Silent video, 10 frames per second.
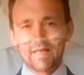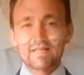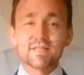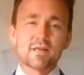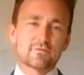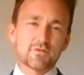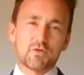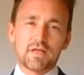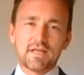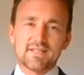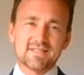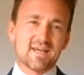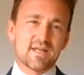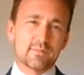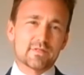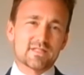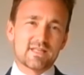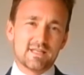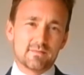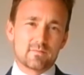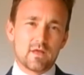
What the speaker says: Thanks again for tuning in to Tied Up in Sydney.